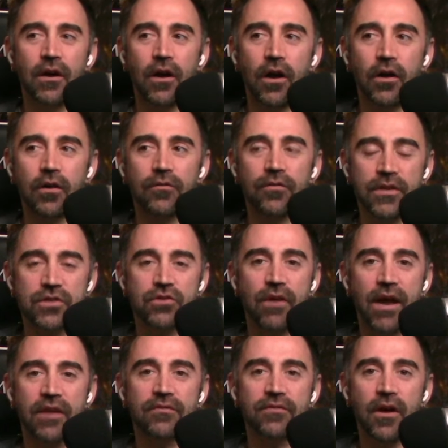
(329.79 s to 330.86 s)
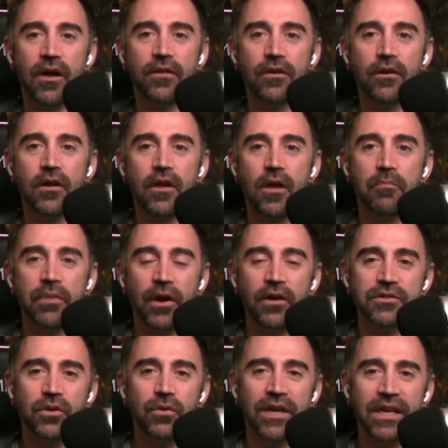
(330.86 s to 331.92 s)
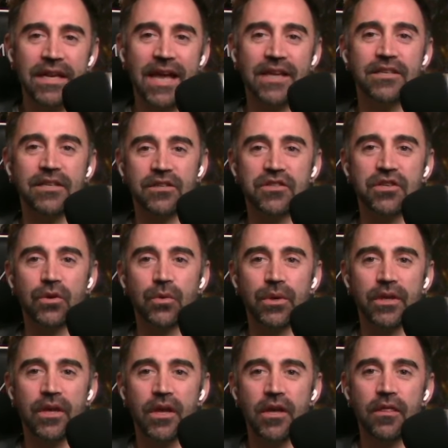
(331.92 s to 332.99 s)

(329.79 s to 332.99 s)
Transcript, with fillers: of his grandfather, but also connecting to it.